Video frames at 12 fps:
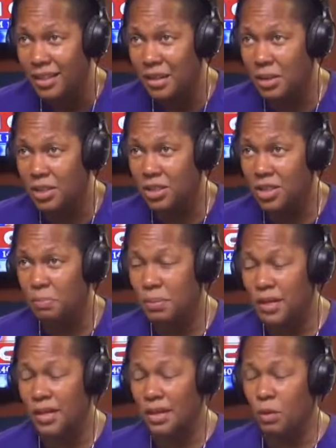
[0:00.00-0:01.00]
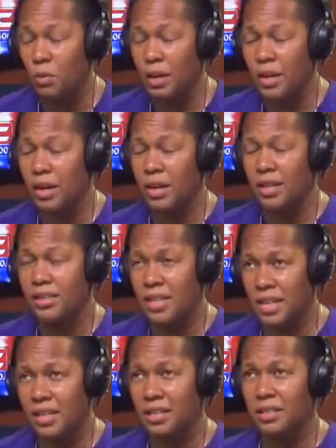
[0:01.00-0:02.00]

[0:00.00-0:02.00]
I mean, just being aware and taking